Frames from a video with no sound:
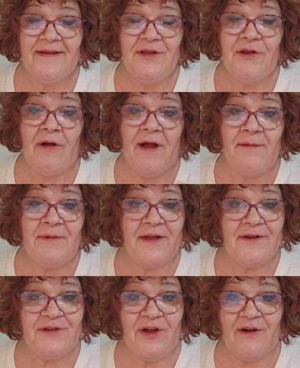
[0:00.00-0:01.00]
You know, I'm not
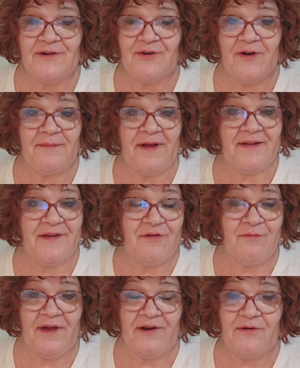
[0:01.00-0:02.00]
a doctor. I'm not
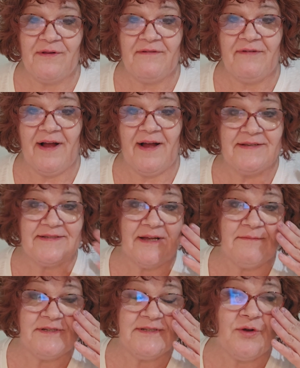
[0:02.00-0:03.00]
giving medical advice.
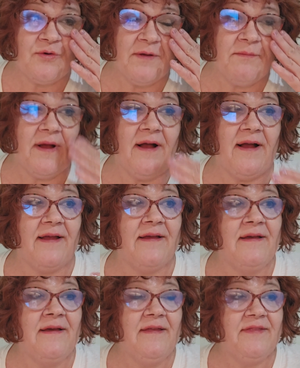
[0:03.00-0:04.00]
I'm just going by
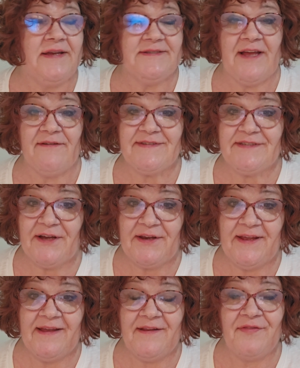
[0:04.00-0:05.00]
things I've
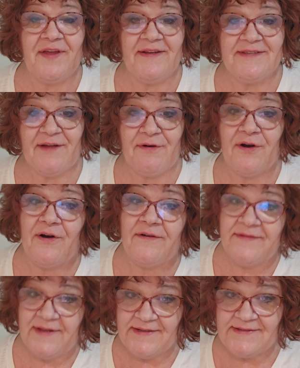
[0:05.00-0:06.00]
studied and things I've heard
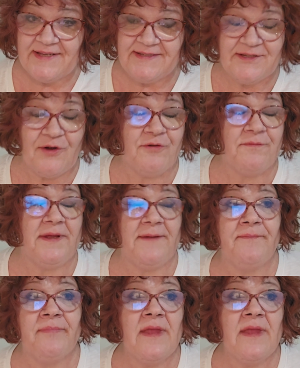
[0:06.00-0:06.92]
and things he's told me.